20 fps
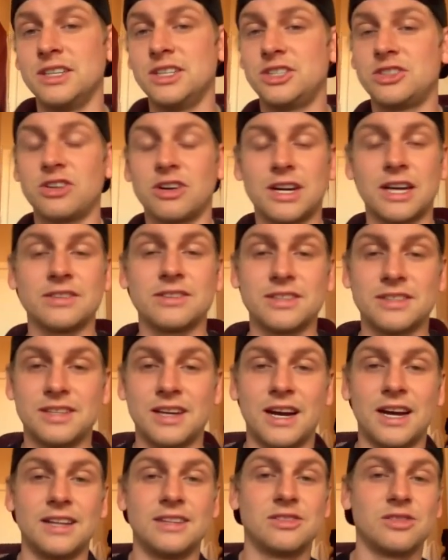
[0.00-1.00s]
He struck out the
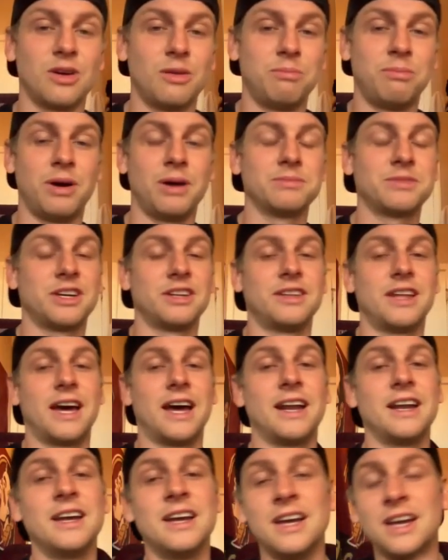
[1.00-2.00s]
side, so I'm pumped on
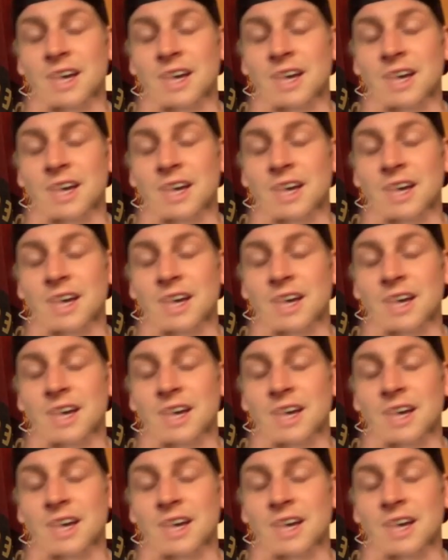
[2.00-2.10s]
that.